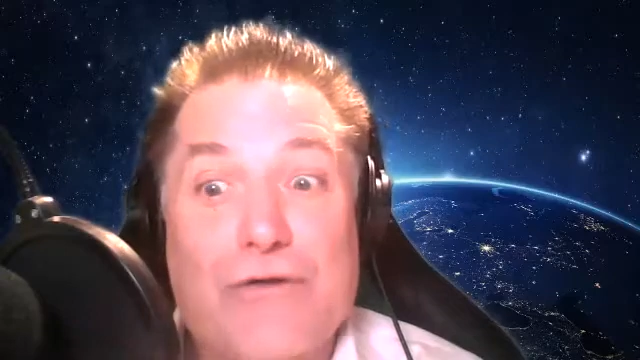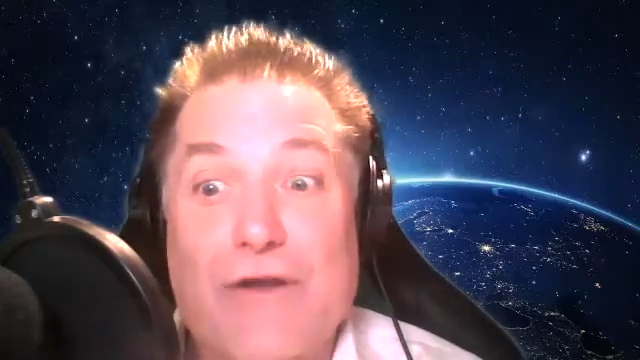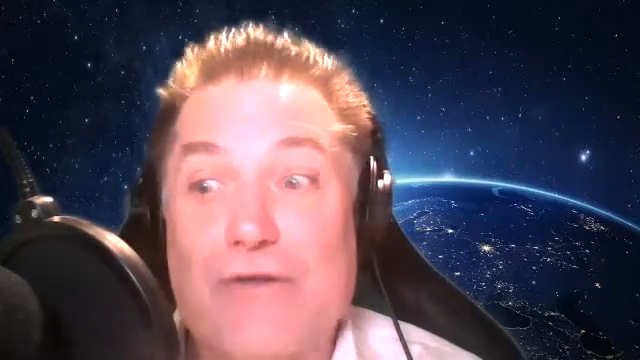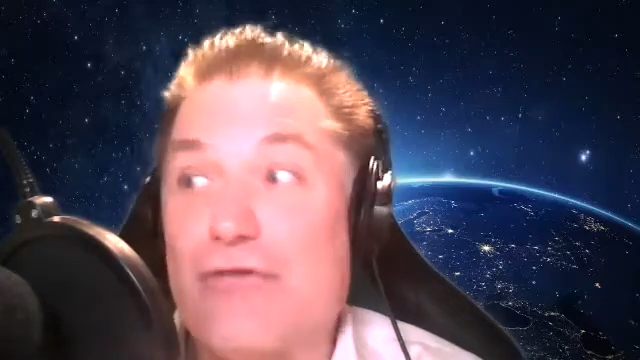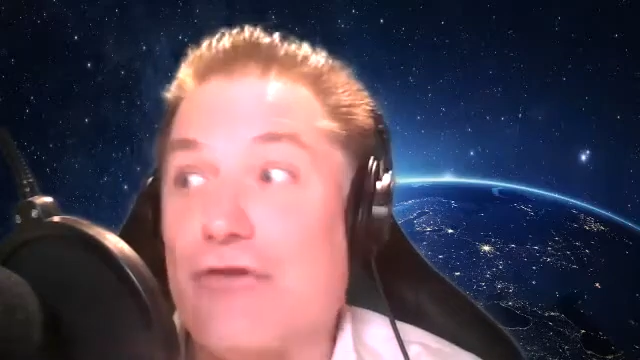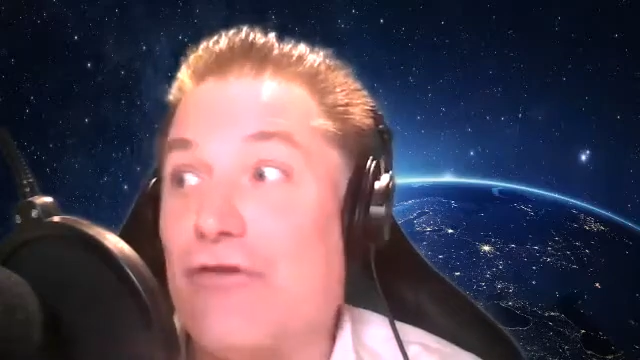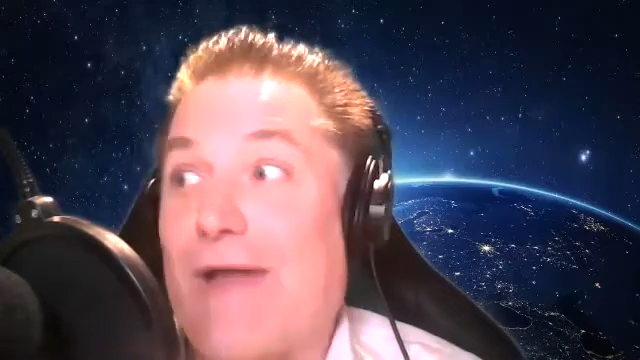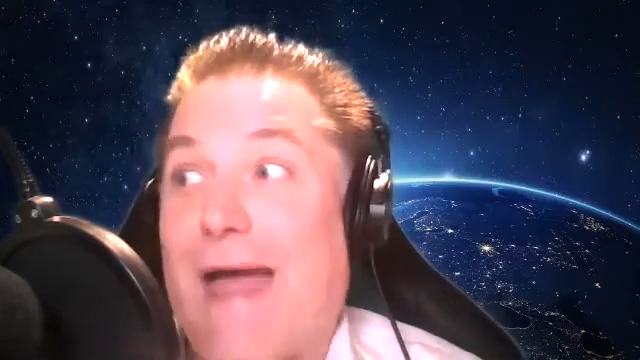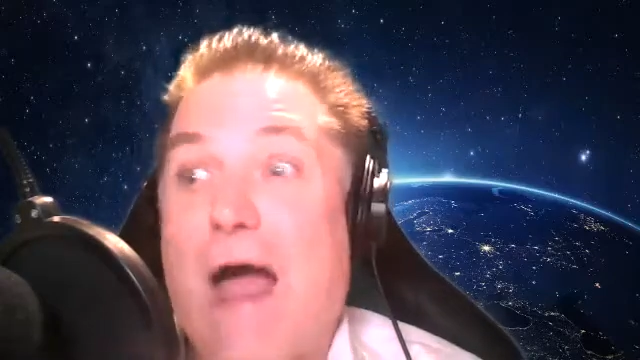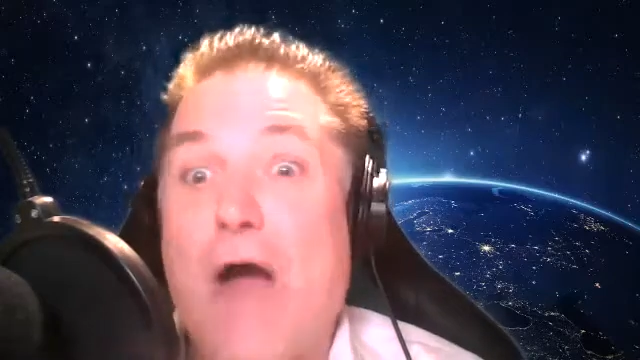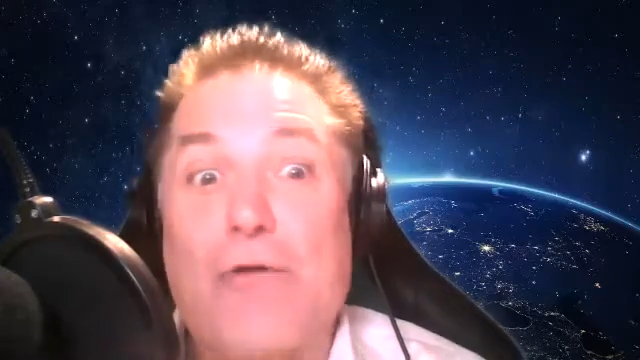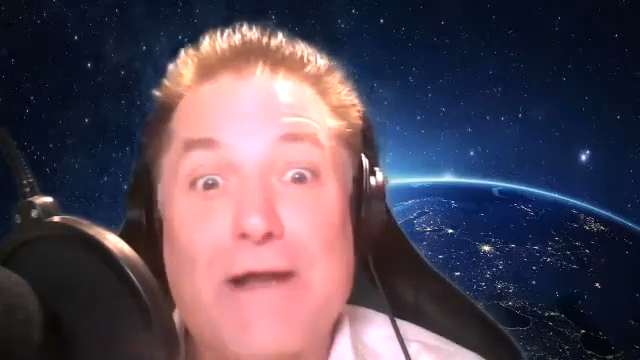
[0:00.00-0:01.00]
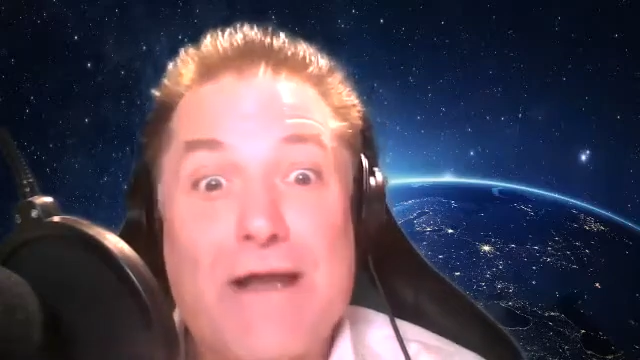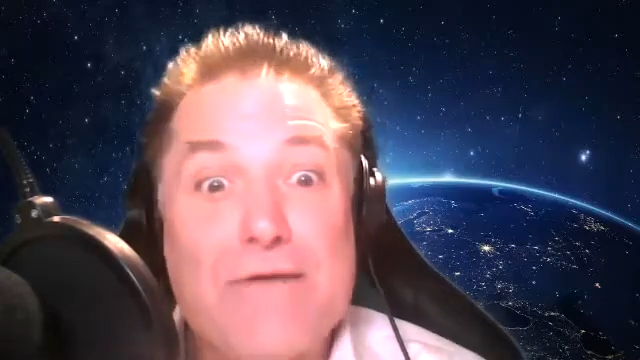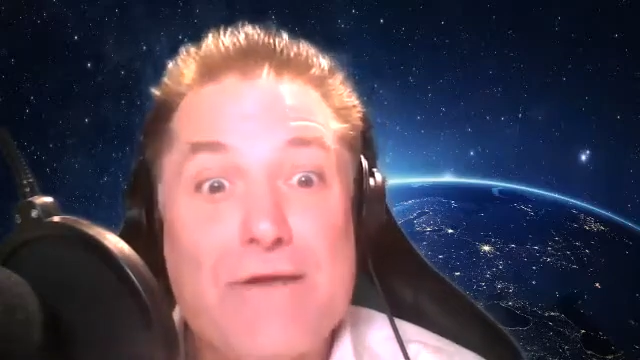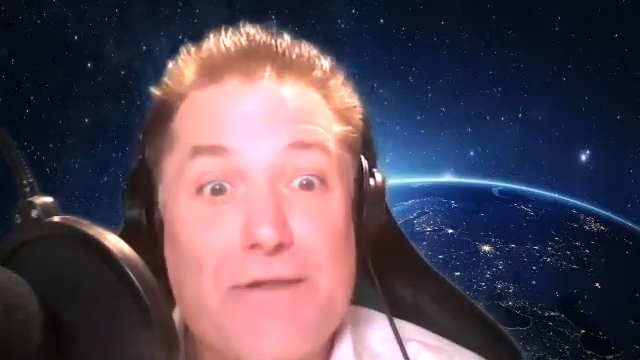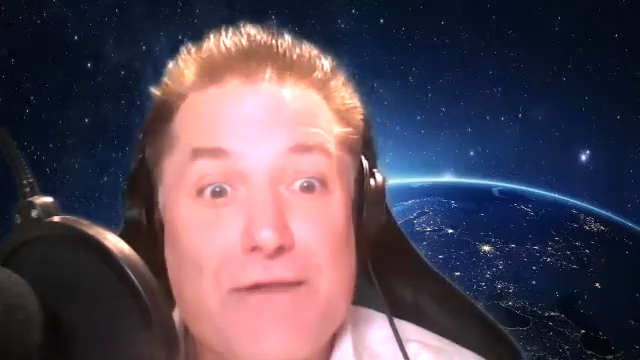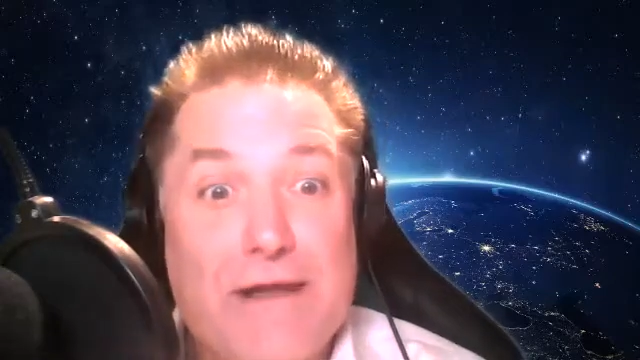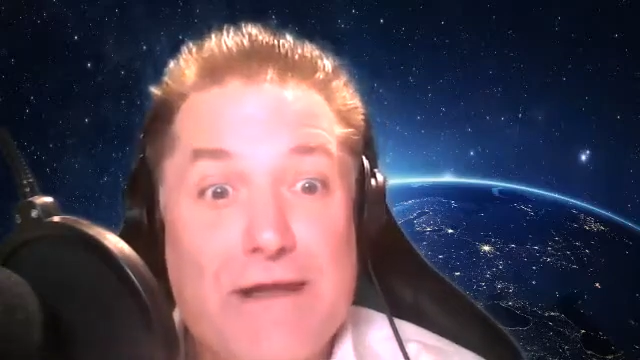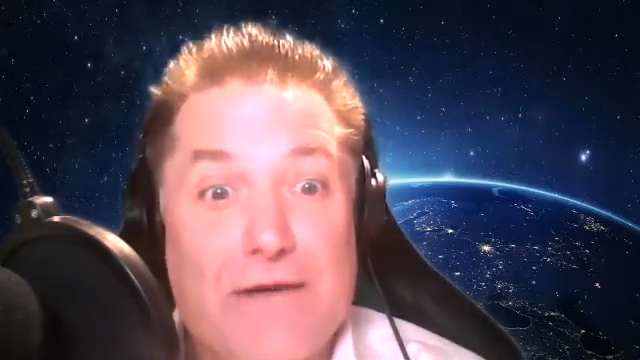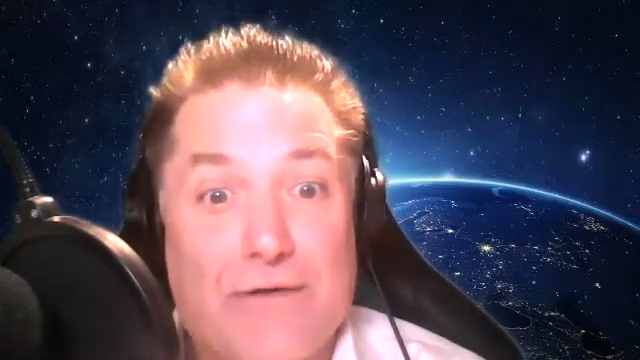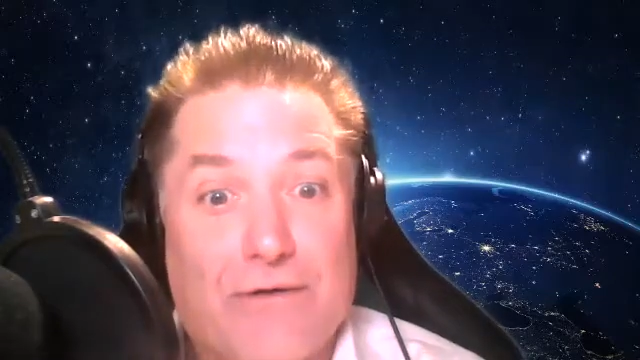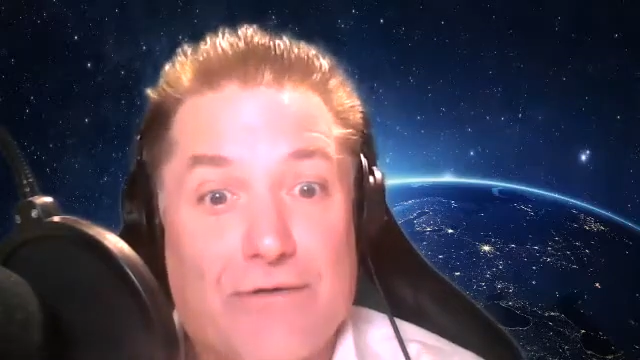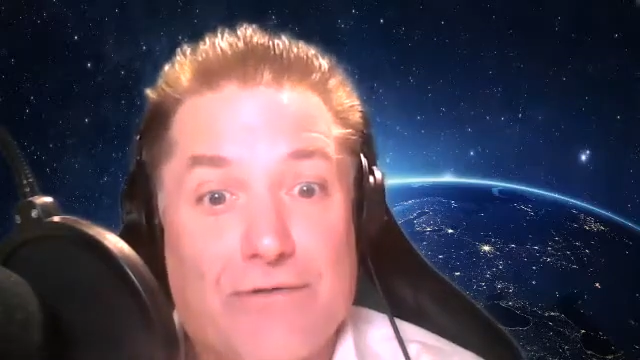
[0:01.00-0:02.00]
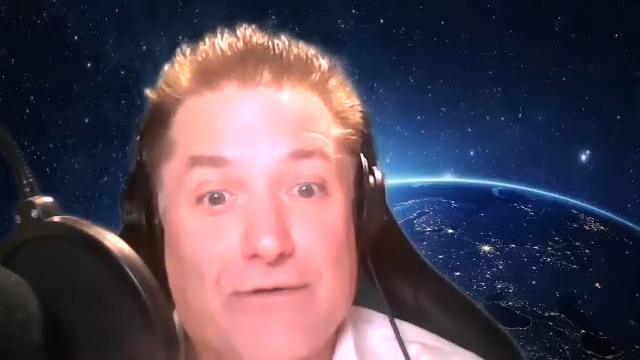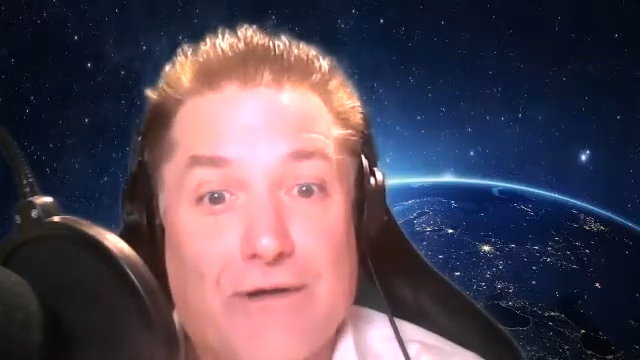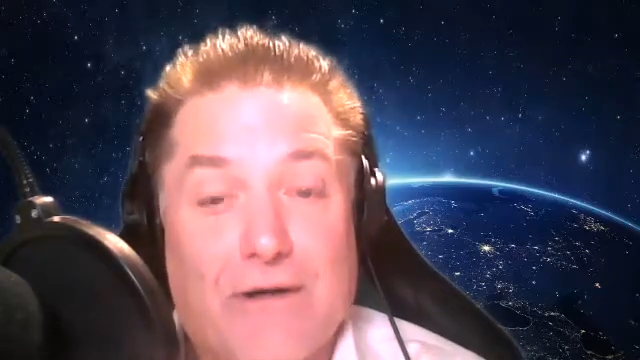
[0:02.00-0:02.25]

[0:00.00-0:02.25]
It's just out in the theaters.